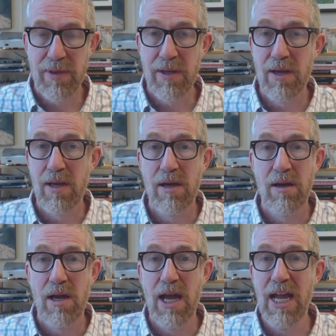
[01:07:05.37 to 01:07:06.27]
Well,
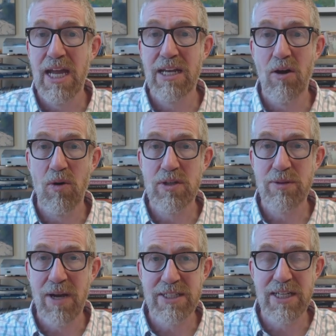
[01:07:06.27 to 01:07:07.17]
if you believe those
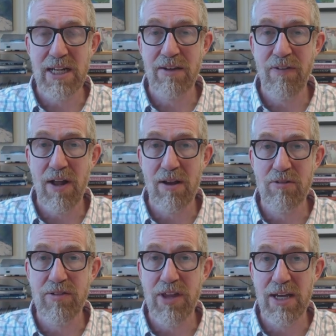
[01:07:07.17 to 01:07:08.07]
three,
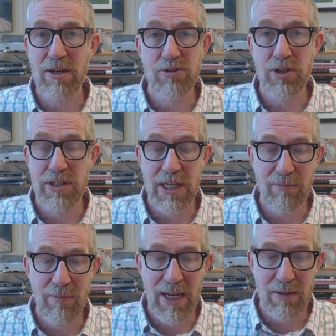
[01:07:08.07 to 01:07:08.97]
it
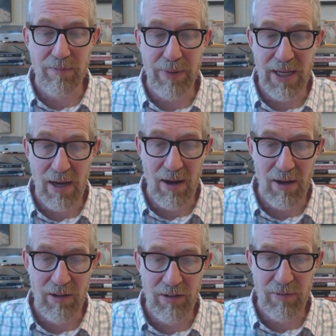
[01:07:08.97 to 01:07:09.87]
automatically
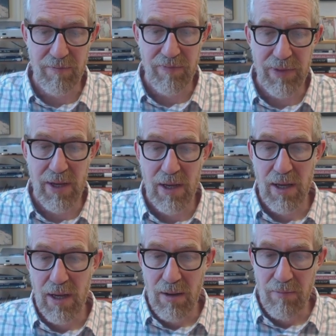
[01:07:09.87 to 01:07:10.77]
follows that you
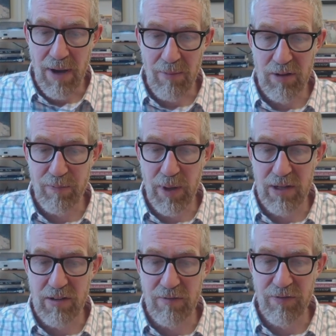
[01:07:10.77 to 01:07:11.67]
shouldn't eat meat,
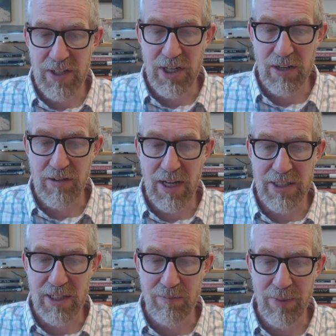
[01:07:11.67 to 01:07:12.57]
because
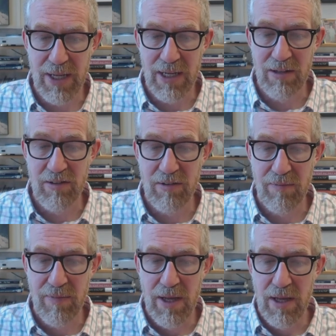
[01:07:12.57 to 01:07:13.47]

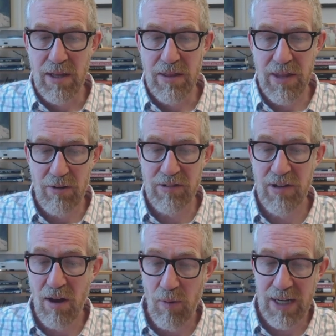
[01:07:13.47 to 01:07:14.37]
mammals, birds, and fish
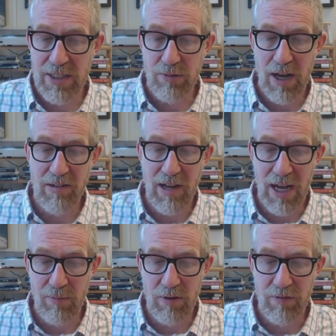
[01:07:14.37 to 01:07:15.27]
are sentient
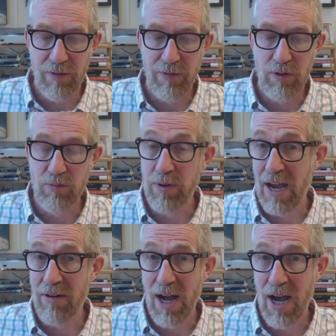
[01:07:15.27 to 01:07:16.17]
beings.
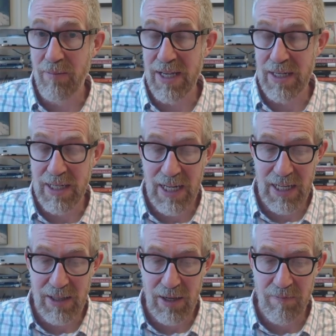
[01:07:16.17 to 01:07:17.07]
There is no way to
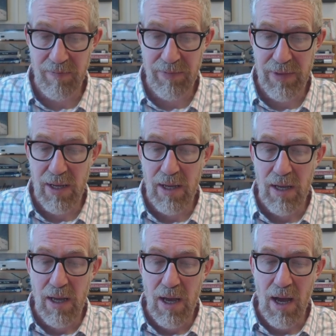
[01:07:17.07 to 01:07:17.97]
raise animals for
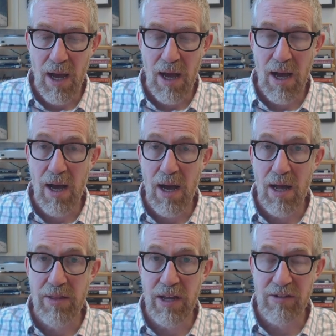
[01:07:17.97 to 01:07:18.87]
food without
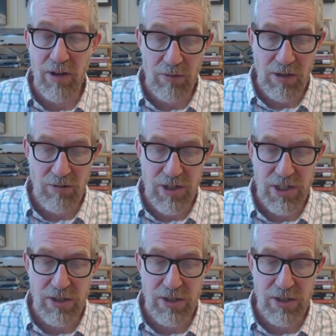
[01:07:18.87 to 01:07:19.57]
harming and killing them.